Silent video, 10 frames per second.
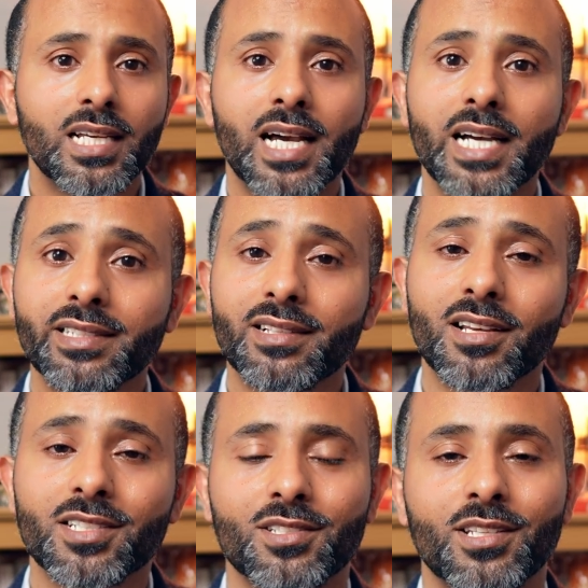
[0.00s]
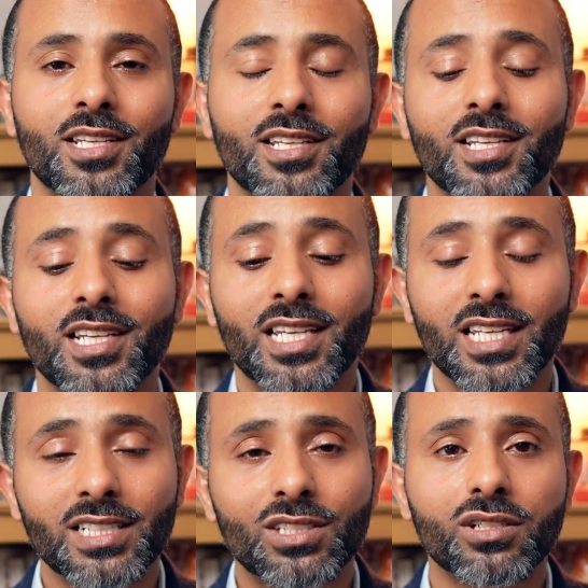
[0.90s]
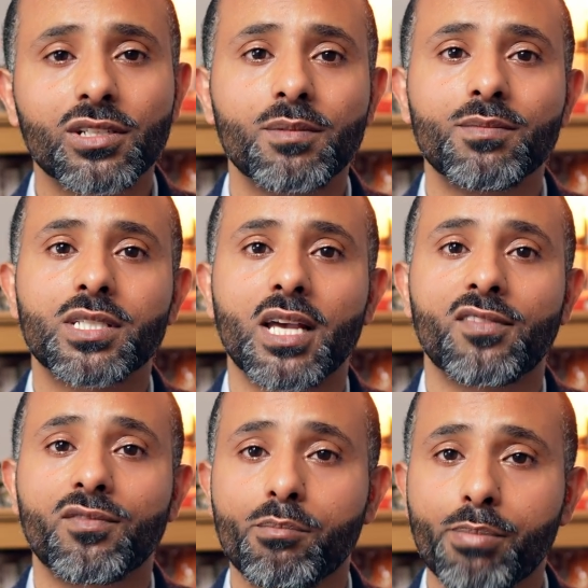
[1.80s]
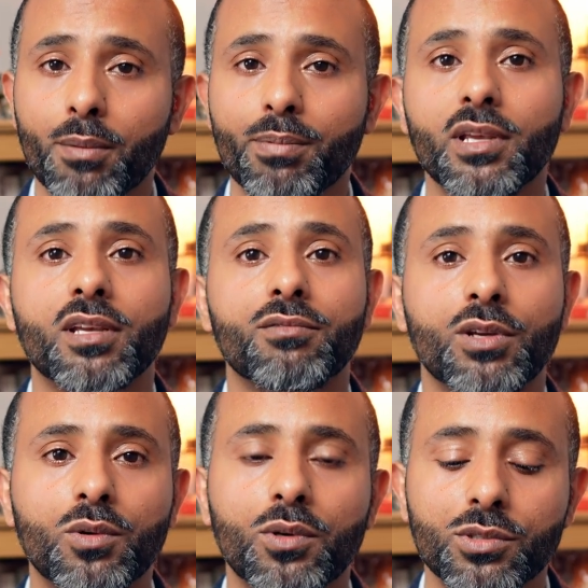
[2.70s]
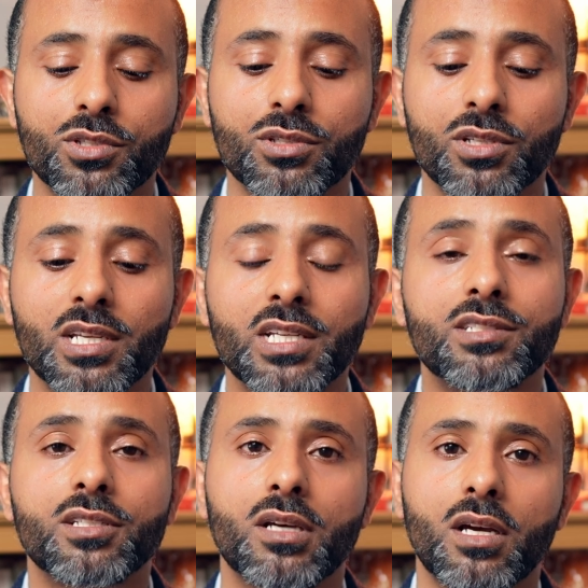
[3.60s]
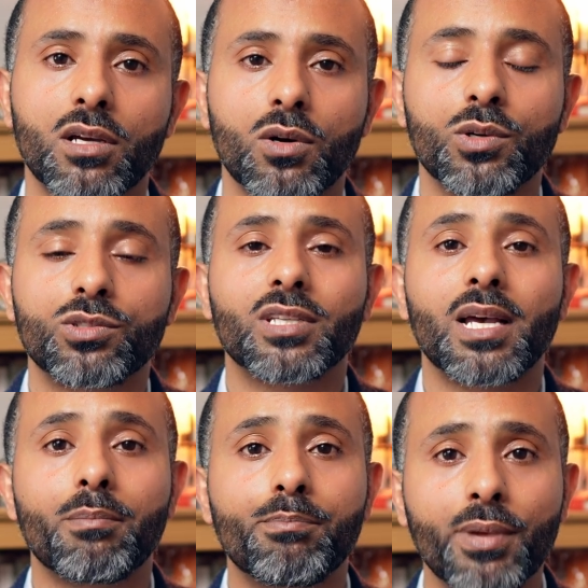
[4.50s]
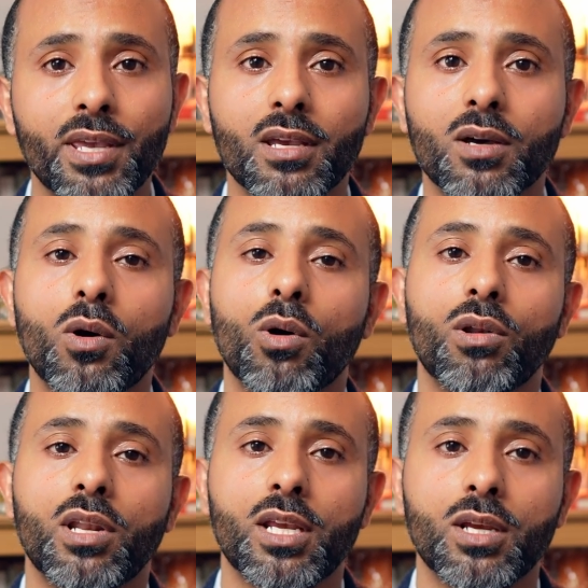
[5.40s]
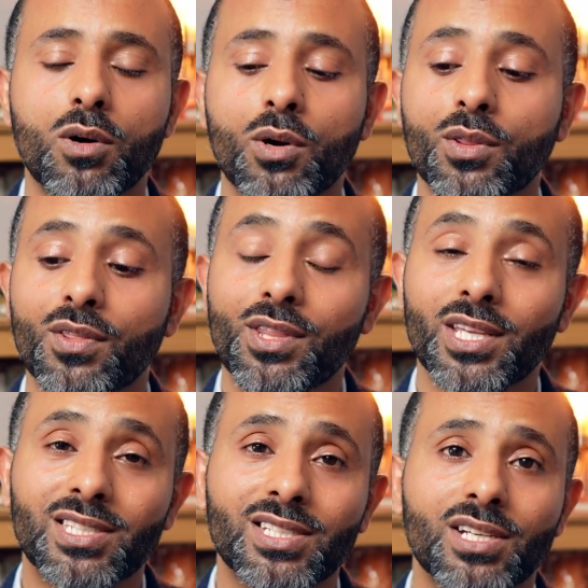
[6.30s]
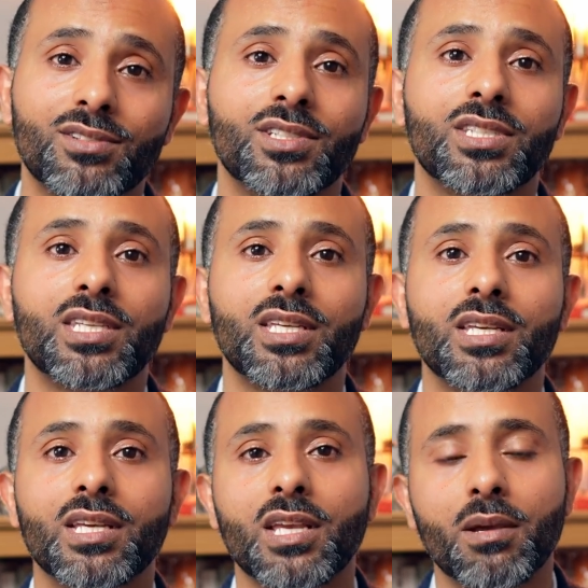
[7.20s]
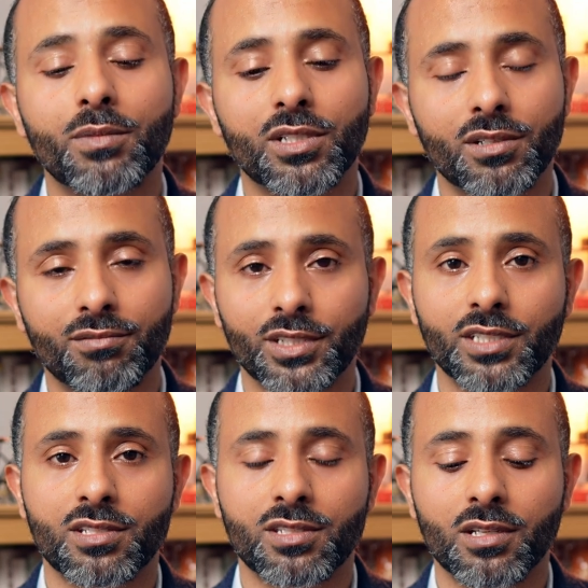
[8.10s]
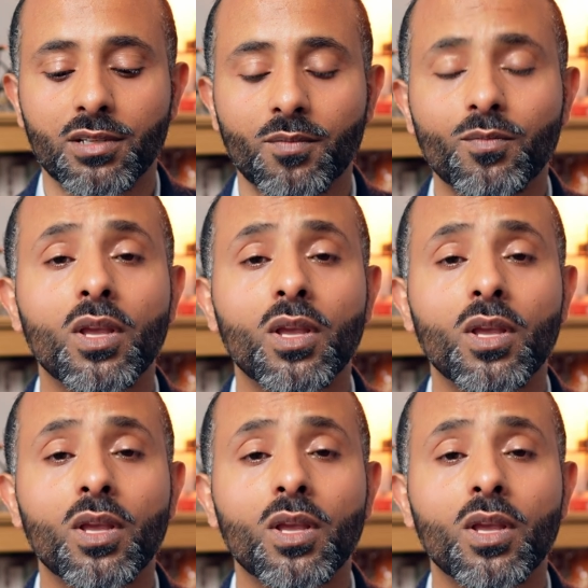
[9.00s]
And lastly, in terms of public records, CIOs appear only on the Charity Commission register,